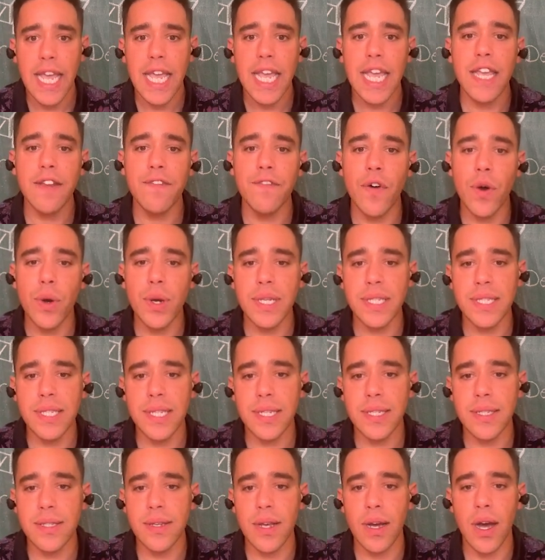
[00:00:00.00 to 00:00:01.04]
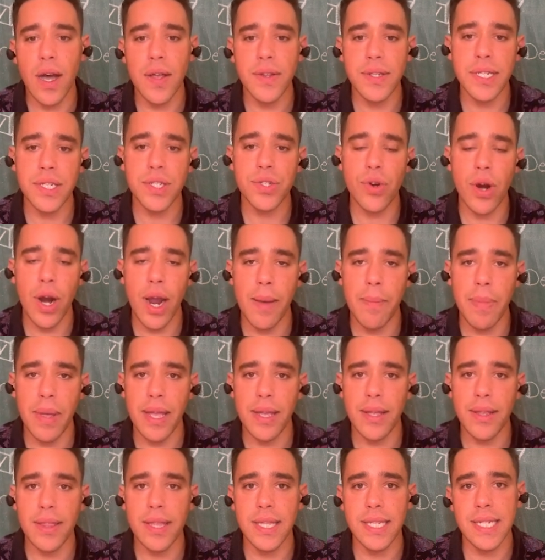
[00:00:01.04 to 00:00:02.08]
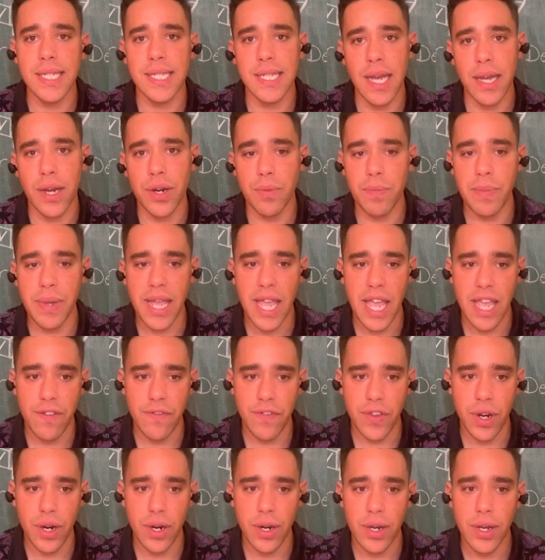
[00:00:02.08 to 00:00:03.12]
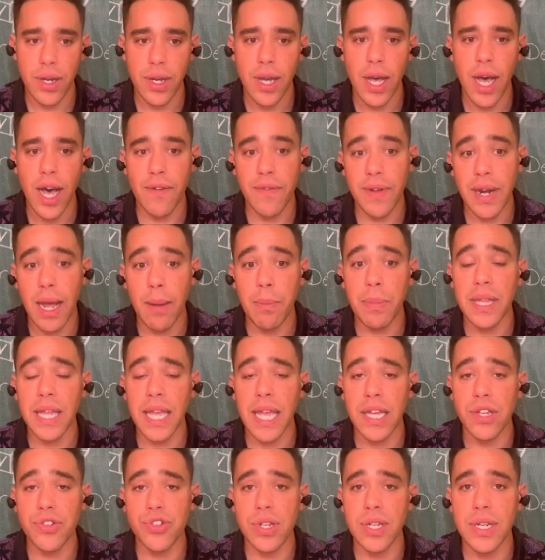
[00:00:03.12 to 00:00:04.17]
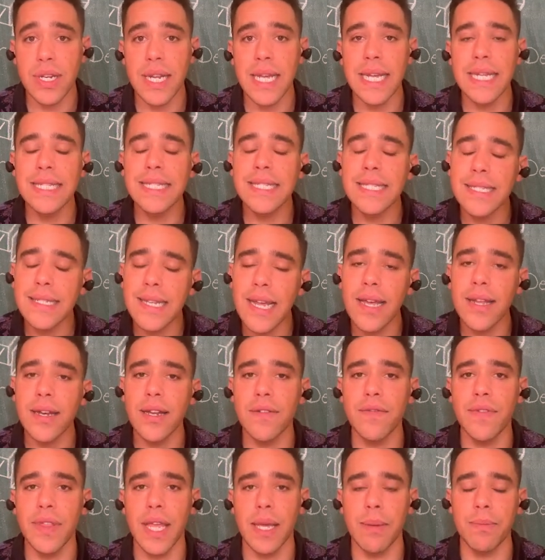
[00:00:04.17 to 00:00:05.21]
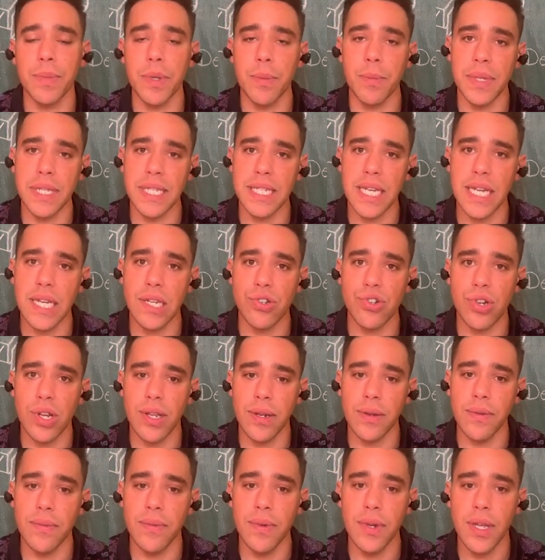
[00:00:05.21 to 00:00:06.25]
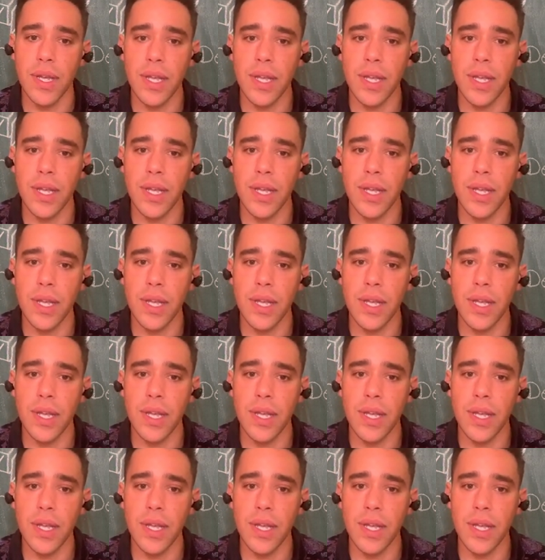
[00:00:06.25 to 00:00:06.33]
It focuses on describing the desired behavior of an application instead of the implementation.